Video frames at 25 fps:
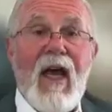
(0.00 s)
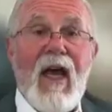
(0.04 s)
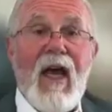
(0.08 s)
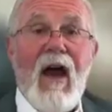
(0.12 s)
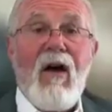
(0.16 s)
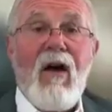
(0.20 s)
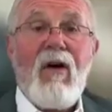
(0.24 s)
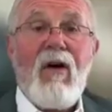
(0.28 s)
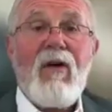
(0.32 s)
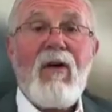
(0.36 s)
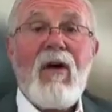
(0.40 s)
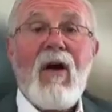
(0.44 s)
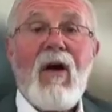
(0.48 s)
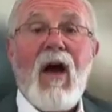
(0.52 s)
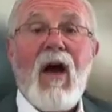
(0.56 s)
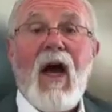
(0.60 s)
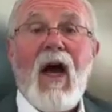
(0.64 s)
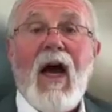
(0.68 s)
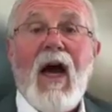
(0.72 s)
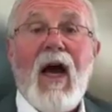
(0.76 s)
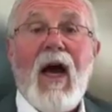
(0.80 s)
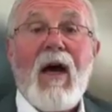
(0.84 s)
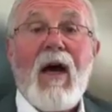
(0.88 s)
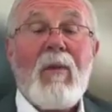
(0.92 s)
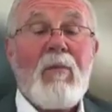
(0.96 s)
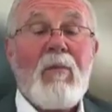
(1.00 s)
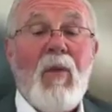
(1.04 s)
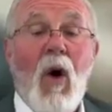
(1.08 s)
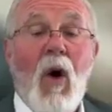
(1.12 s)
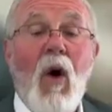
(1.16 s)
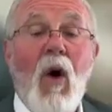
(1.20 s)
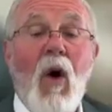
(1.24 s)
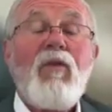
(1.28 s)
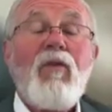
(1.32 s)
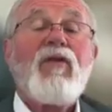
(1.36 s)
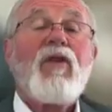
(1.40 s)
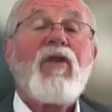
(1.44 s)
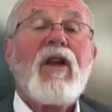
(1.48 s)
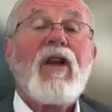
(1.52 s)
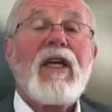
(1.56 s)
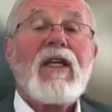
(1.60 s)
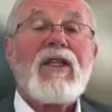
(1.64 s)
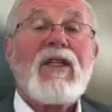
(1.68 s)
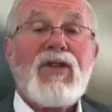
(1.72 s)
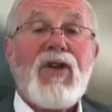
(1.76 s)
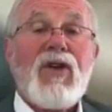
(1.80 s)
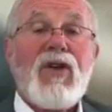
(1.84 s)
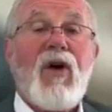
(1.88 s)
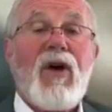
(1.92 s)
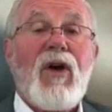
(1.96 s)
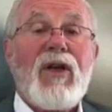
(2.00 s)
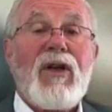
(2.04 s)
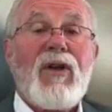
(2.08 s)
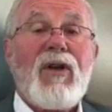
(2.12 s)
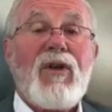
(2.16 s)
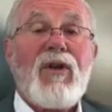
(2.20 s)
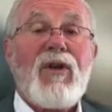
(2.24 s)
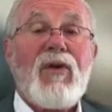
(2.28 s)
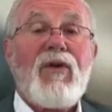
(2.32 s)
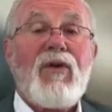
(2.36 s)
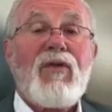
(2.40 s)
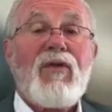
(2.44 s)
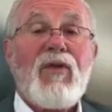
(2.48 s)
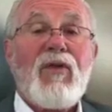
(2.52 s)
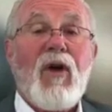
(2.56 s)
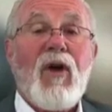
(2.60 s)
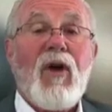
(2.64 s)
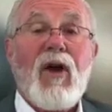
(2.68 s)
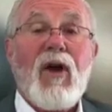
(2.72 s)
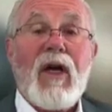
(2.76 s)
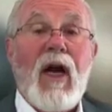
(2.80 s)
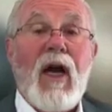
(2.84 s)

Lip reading: Now, hopefully it's going to do for her.